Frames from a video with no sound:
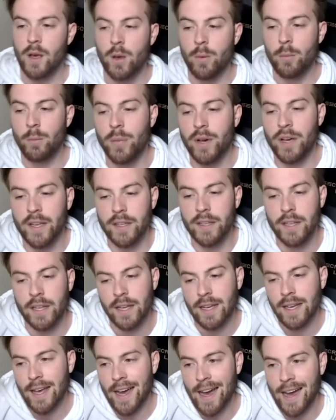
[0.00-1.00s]
But
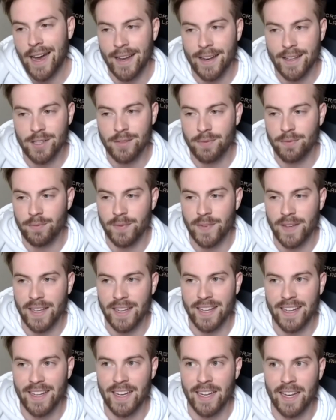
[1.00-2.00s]
I just, man, and,